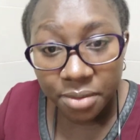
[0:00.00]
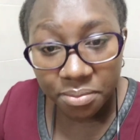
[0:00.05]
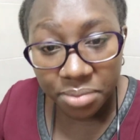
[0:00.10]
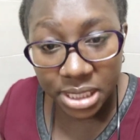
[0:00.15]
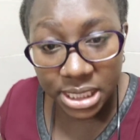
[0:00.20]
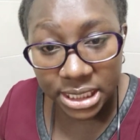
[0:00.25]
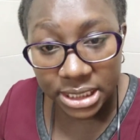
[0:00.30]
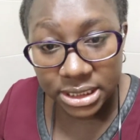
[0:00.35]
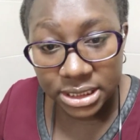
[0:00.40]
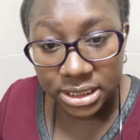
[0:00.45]

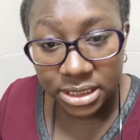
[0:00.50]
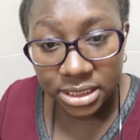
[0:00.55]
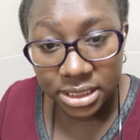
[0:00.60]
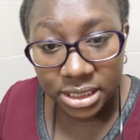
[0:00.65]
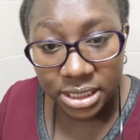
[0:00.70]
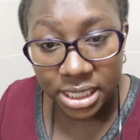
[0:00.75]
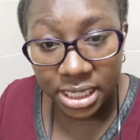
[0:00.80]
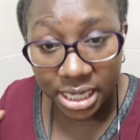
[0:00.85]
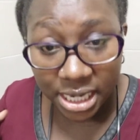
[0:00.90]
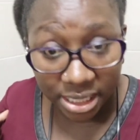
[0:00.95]
please
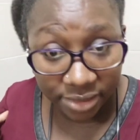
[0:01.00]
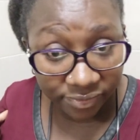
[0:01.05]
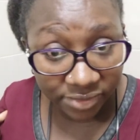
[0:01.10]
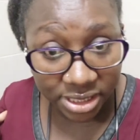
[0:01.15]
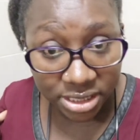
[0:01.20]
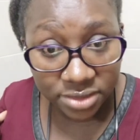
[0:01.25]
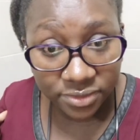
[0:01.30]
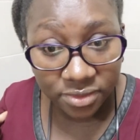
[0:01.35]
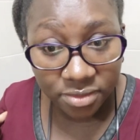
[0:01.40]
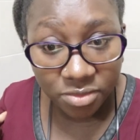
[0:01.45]
get
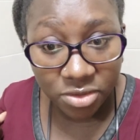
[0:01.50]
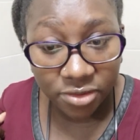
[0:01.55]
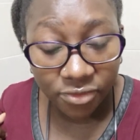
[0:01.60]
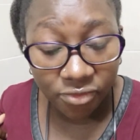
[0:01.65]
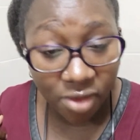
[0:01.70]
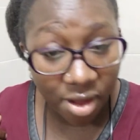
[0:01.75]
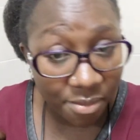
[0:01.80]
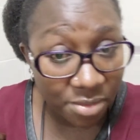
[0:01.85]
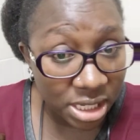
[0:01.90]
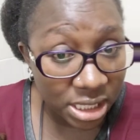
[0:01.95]
advice from your
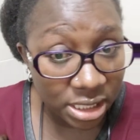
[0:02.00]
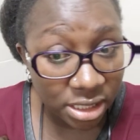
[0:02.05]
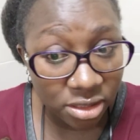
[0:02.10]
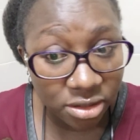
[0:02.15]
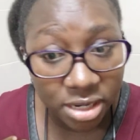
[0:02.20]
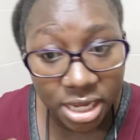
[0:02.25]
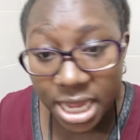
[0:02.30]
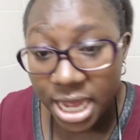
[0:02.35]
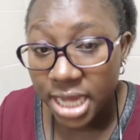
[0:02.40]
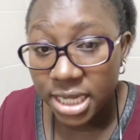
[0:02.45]
family
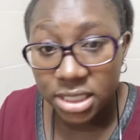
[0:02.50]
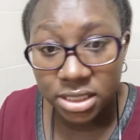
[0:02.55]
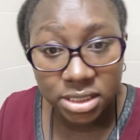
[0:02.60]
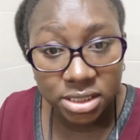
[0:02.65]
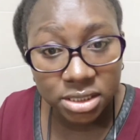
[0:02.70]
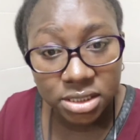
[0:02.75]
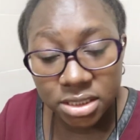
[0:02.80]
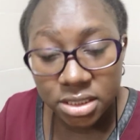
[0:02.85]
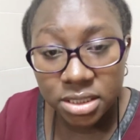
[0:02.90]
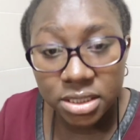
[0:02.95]
lawyer, and
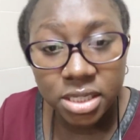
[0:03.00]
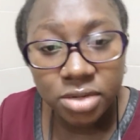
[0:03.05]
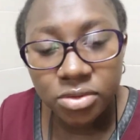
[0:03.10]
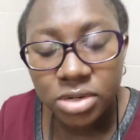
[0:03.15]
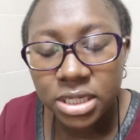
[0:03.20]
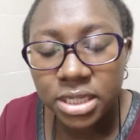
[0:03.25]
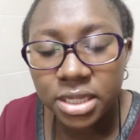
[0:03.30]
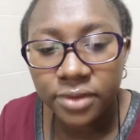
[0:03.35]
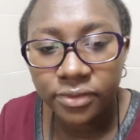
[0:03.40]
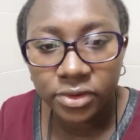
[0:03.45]
they
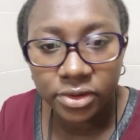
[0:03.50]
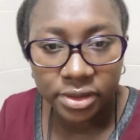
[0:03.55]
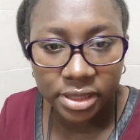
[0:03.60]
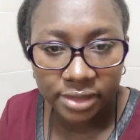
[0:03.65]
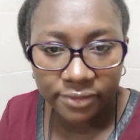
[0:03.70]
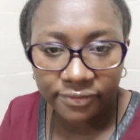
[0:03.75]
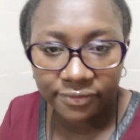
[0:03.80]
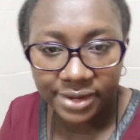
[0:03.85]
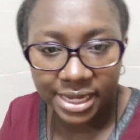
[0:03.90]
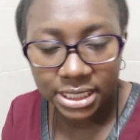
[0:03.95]
will give you all
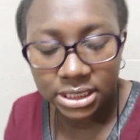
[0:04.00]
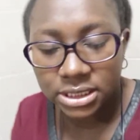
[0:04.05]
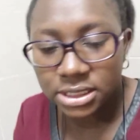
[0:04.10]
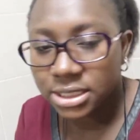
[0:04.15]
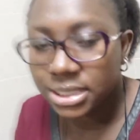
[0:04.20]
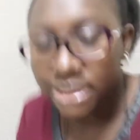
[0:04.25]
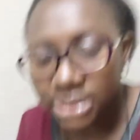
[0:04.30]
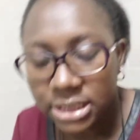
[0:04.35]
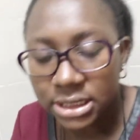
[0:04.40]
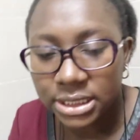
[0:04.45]
the facts.
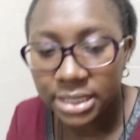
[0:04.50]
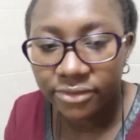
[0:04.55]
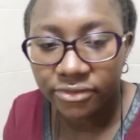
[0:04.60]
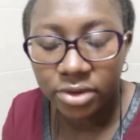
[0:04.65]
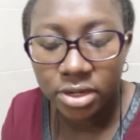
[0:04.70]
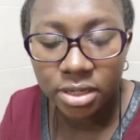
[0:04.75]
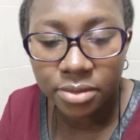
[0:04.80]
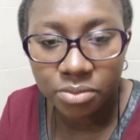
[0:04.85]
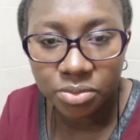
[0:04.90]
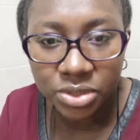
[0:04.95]
That is a
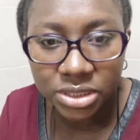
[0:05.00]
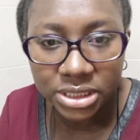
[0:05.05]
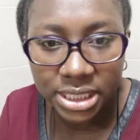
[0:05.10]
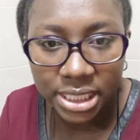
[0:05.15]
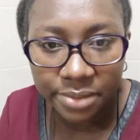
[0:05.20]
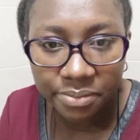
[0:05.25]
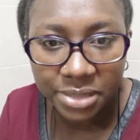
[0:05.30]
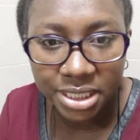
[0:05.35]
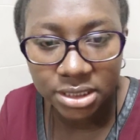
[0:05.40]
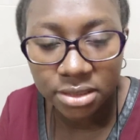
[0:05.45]
very
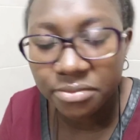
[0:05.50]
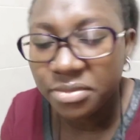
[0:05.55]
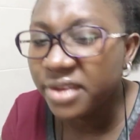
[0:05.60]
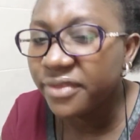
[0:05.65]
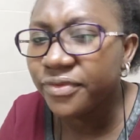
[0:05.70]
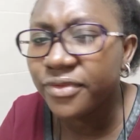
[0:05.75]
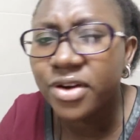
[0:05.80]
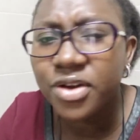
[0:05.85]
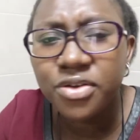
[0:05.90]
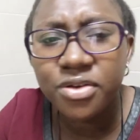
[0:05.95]
important person.
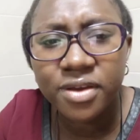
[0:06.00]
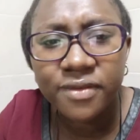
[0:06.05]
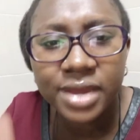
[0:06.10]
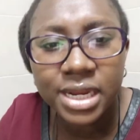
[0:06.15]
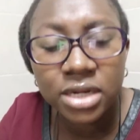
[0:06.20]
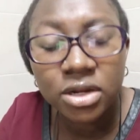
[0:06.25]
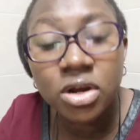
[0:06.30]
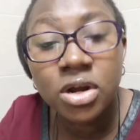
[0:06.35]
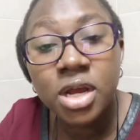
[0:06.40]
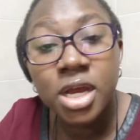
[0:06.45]
Before you
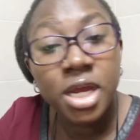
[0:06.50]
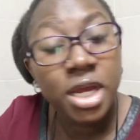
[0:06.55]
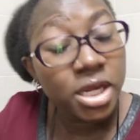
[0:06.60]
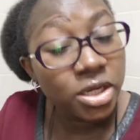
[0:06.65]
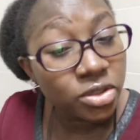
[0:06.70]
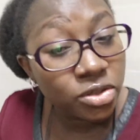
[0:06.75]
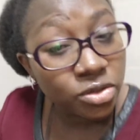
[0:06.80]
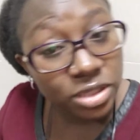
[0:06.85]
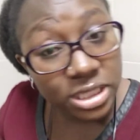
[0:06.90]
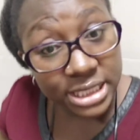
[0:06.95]
even go
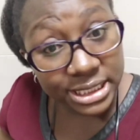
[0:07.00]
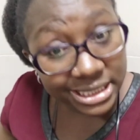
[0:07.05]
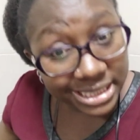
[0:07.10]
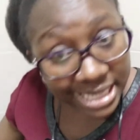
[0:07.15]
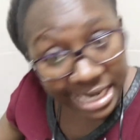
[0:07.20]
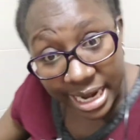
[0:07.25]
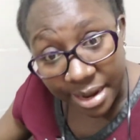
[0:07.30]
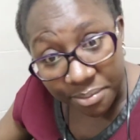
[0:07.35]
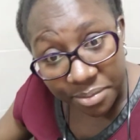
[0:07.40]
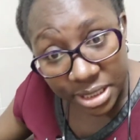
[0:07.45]
to this
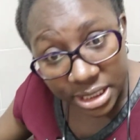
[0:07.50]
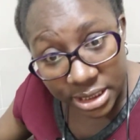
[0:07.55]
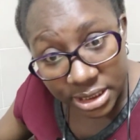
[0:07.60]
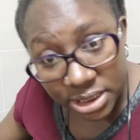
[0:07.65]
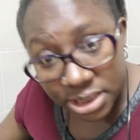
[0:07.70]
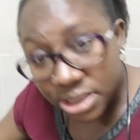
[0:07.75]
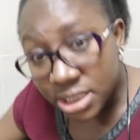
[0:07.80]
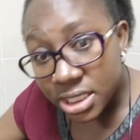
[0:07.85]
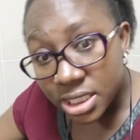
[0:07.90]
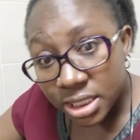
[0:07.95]

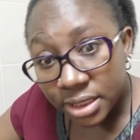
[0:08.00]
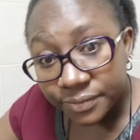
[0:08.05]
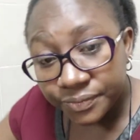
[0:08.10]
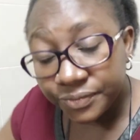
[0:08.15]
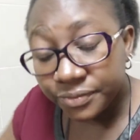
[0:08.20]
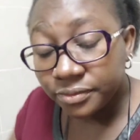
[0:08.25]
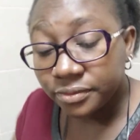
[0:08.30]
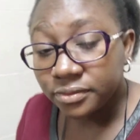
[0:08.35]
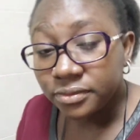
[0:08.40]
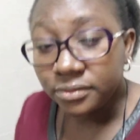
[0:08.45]
therapist,
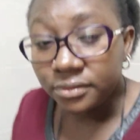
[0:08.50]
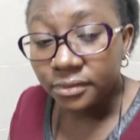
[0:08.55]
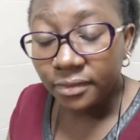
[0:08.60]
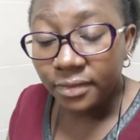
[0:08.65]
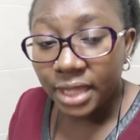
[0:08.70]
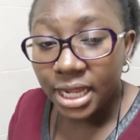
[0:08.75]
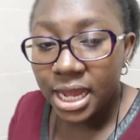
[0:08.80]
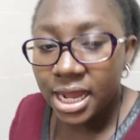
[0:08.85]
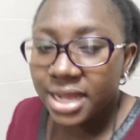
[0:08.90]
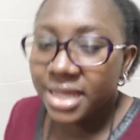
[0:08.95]

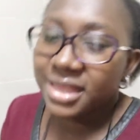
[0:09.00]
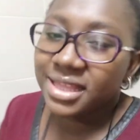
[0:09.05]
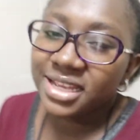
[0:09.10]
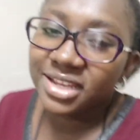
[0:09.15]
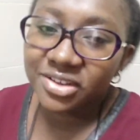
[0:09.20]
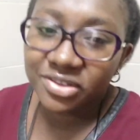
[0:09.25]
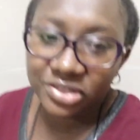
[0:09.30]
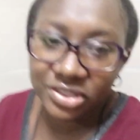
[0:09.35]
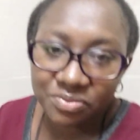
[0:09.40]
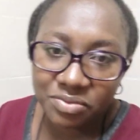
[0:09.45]
I
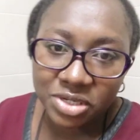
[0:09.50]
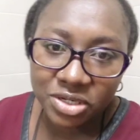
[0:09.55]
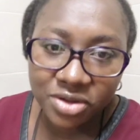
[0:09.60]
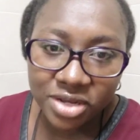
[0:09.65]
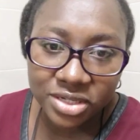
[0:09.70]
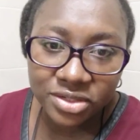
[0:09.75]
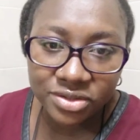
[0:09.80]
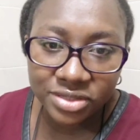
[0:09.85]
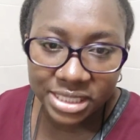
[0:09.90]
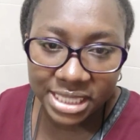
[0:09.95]
think you should be
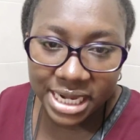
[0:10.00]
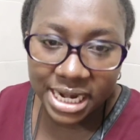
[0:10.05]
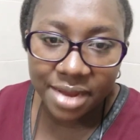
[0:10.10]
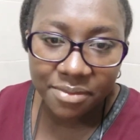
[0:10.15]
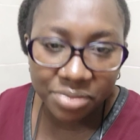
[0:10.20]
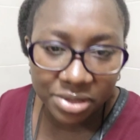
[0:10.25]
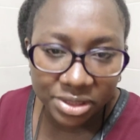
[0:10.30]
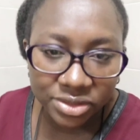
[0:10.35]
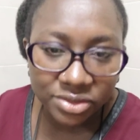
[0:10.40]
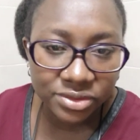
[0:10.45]
going to
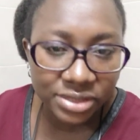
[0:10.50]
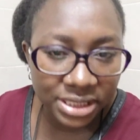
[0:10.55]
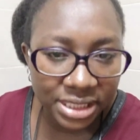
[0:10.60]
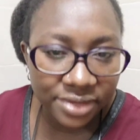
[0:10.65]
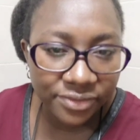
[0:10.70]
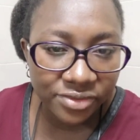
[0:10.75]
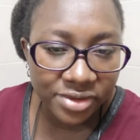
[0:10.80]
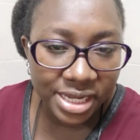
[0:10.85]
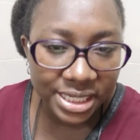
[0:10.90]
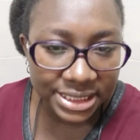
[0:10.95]
therapy to
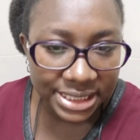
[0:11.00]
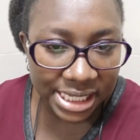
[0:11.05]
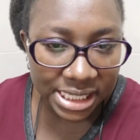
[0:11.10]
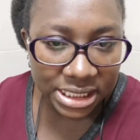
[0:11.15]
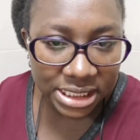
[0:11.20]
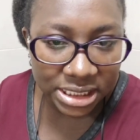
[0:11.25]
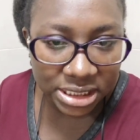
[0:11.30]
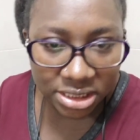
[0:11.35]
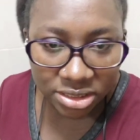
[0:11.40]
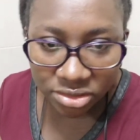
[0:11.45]
save your
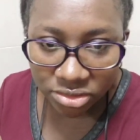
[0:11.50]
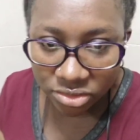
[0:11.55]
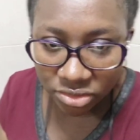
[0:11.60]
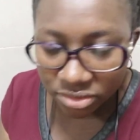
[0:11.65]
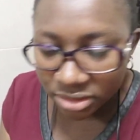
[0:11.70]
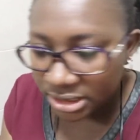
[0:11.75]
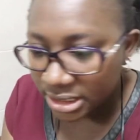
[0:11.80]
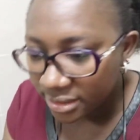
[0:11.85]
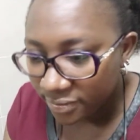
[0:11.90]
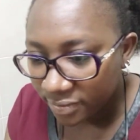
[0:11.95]
sanity, not
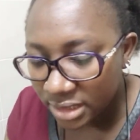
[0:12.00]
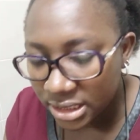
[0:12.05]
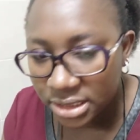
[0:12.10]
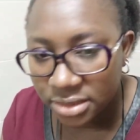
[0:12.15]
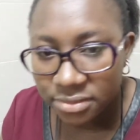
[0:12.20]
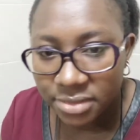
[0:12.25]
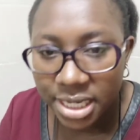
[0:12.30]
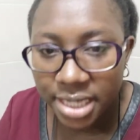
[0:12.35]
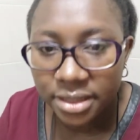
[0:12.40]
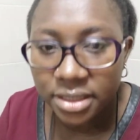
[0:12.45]
to save
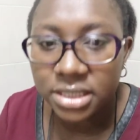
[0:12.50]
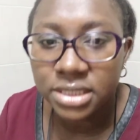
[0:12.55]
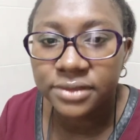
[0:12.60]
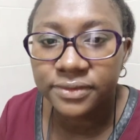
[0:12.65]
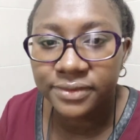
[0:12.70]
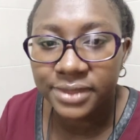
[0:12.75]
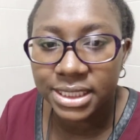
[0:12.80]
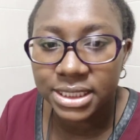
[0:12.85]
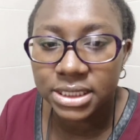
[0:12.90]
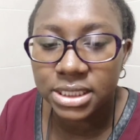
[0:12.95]
this marriage
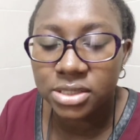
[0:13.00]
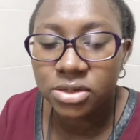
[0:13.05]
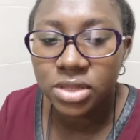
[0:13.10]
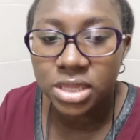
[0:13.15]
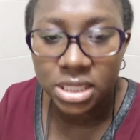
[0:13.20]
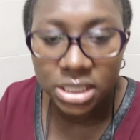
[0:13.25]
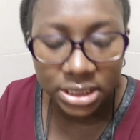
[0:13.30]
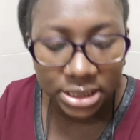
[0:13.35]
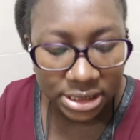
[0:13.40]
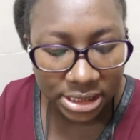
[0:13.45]
first or
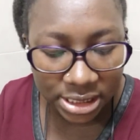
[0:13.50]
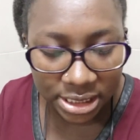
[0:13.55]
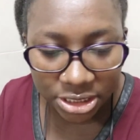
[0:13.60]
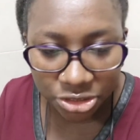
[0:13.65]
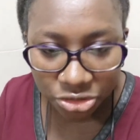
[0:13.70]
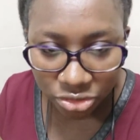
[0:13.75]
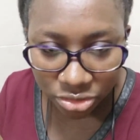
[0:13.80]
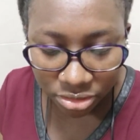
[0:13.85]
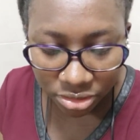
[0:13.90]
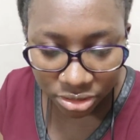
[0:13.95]
this
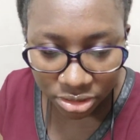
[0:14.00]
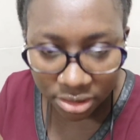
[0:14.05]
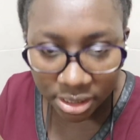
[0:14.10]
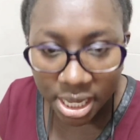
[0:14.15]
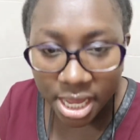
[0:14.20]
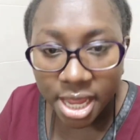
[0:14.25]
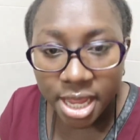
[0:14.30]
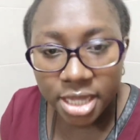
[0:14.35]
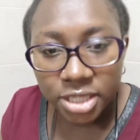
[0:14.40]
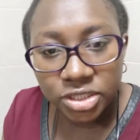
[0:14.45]
relationship.
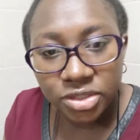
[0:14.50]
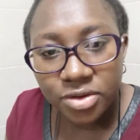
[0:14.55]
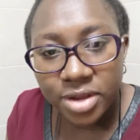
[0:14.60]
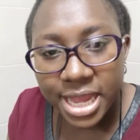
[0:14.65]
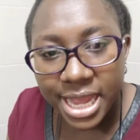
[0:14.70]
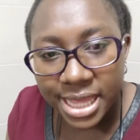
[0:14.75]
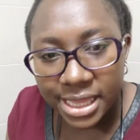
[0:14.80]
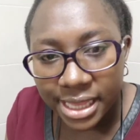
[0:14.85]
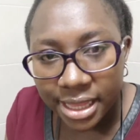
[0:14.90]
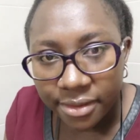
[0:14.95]
So
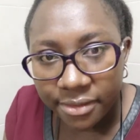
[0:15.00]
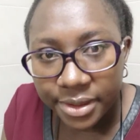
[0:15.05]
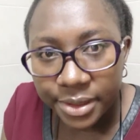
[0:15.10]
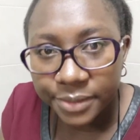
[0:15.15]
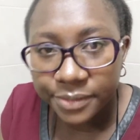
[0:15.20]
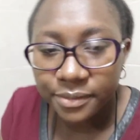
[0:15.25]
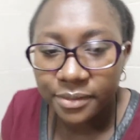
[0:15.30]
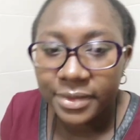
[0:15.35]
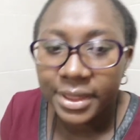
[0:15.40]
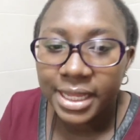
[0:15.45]
either way,